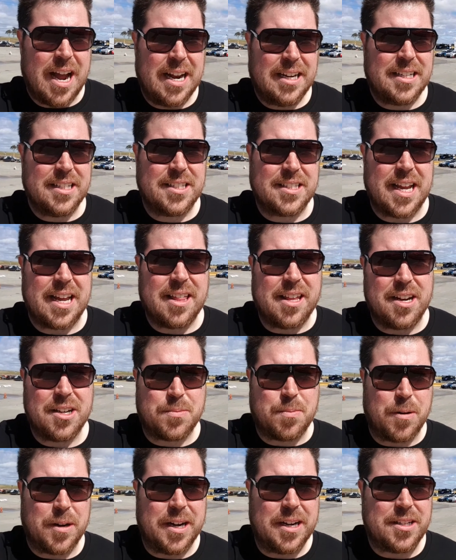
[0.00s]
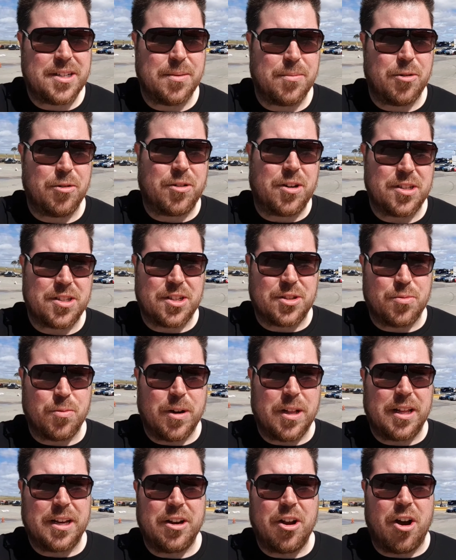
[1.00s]
I hate to say that it's predictable because it's
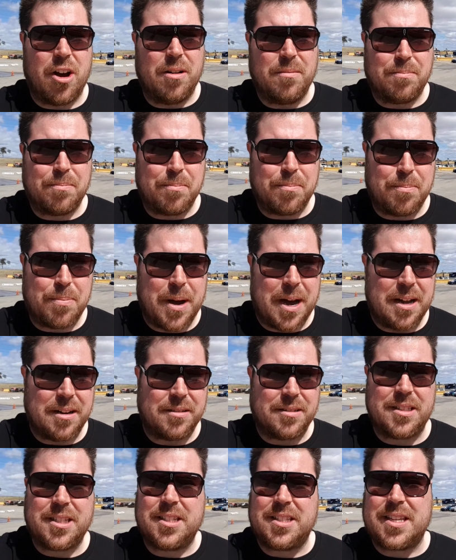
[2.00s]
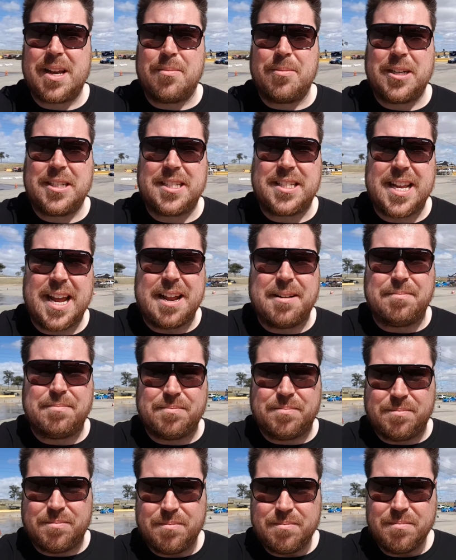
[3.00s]
really not, but to some extent,
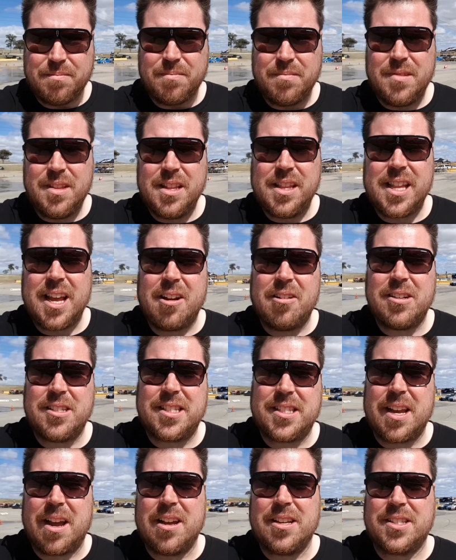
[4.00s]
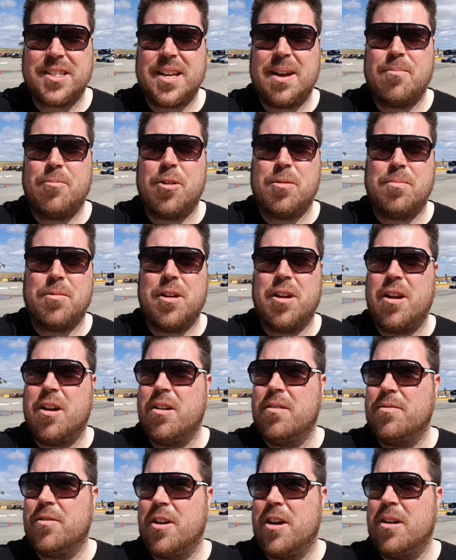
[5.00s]
there is so somewhat
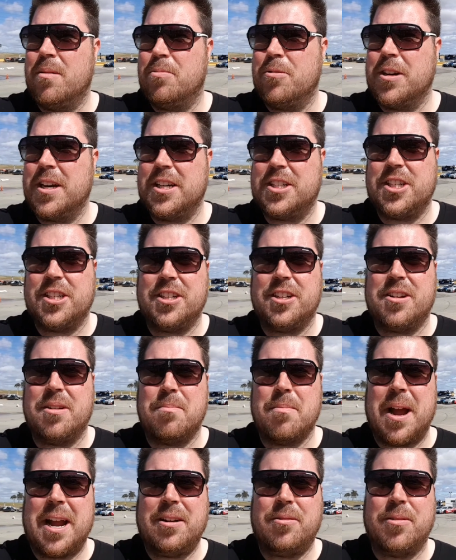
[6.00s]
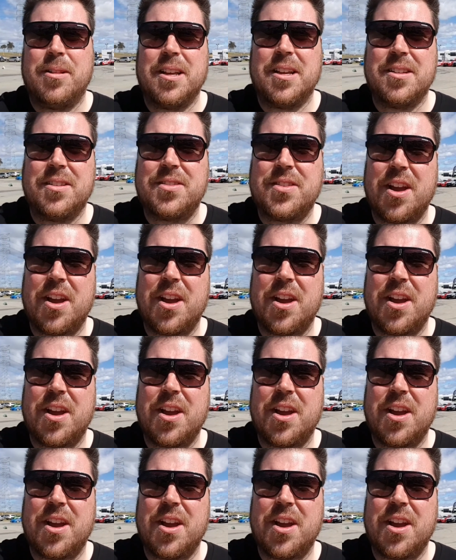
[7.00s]
of a prediction you can make with it.